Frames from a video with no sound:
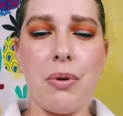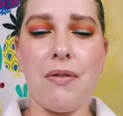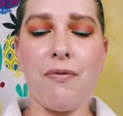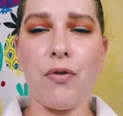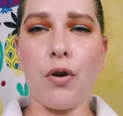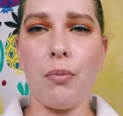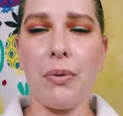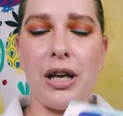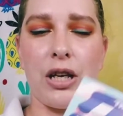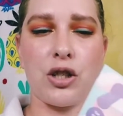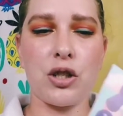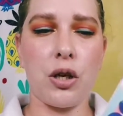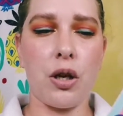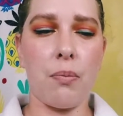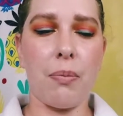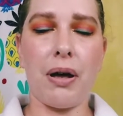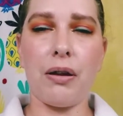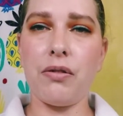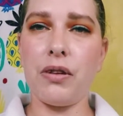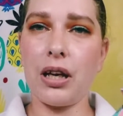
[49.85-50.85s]
information
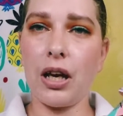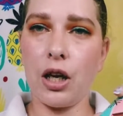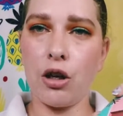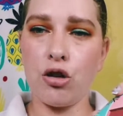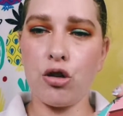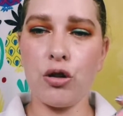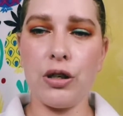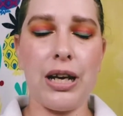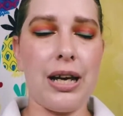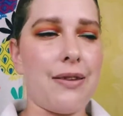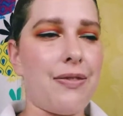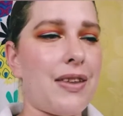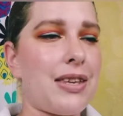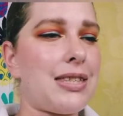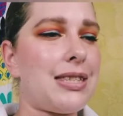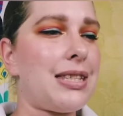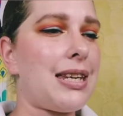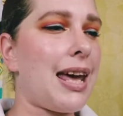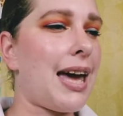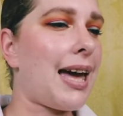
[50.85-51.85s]
about the country and the
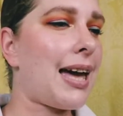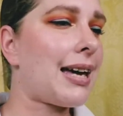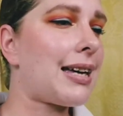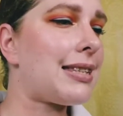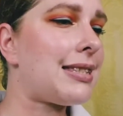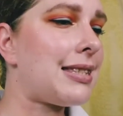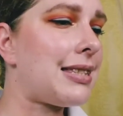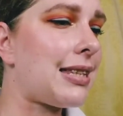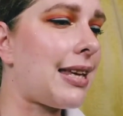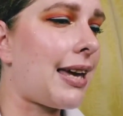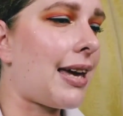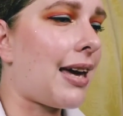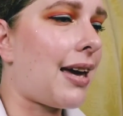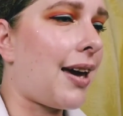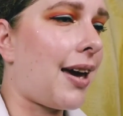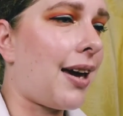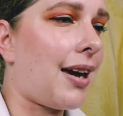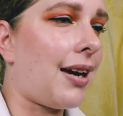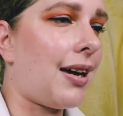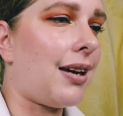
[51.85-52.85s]
snacks.
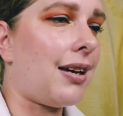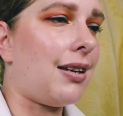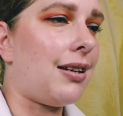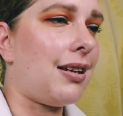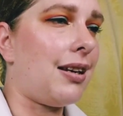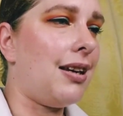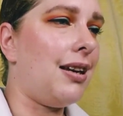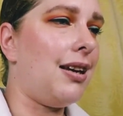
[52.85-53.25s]
And